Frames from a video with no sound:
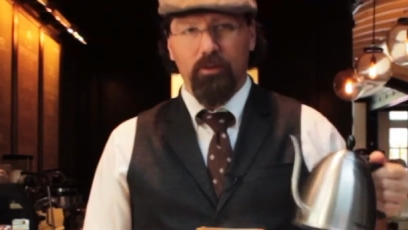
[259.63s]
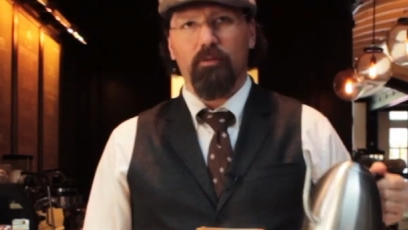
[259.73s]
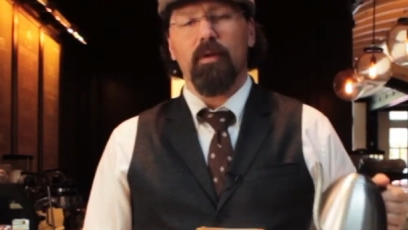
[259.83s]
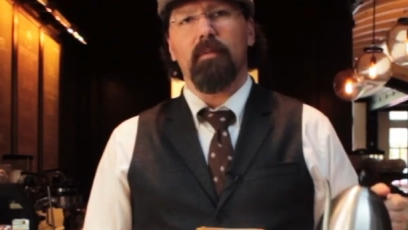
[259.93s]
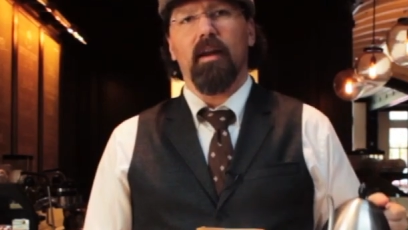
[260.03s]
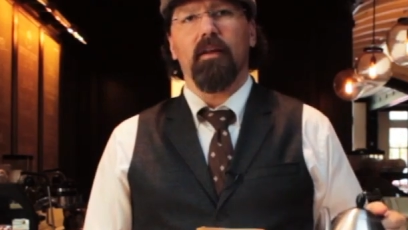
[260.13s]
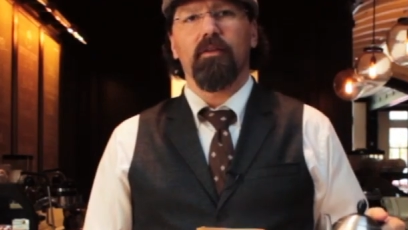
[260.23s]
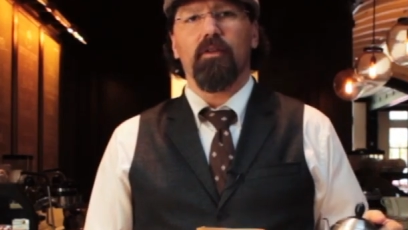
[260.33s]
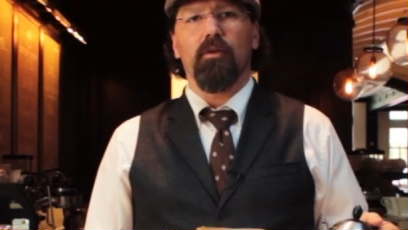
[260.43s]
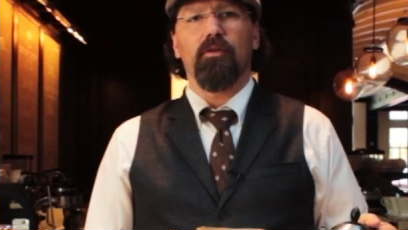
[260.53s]
3 minutes.
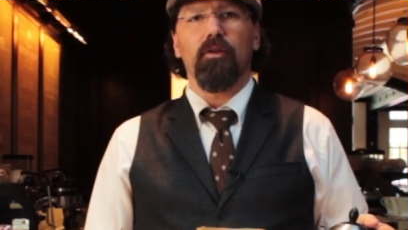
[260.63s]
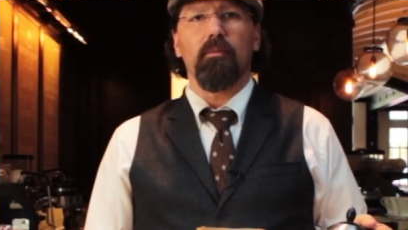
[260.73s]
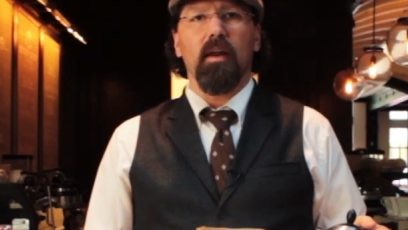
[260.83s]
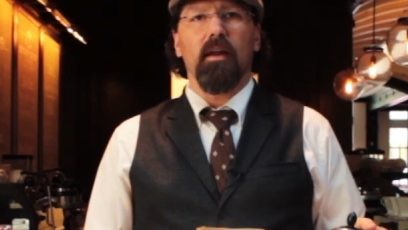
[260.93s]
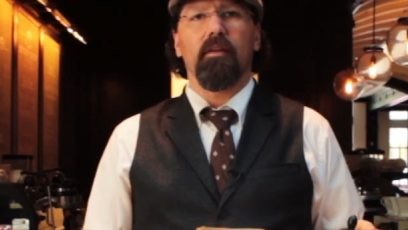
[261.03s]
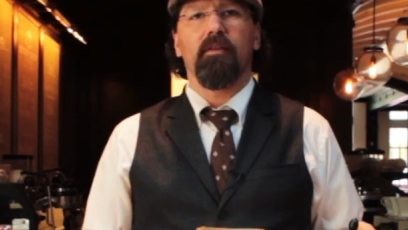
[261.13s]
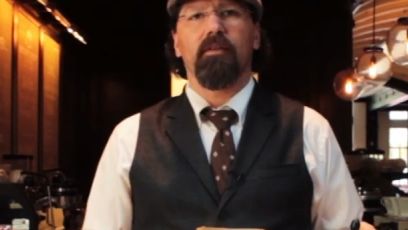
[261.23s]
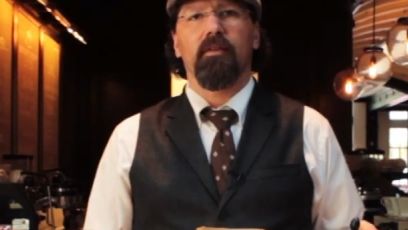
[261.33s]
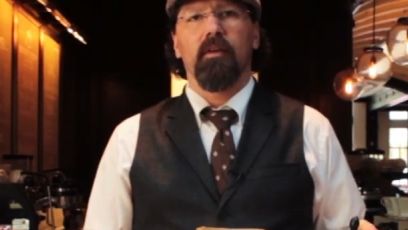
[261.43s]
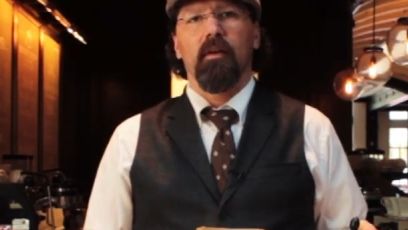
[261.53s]
So 2
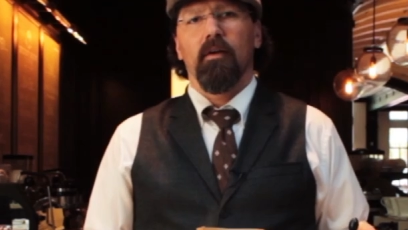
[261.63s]
minutes,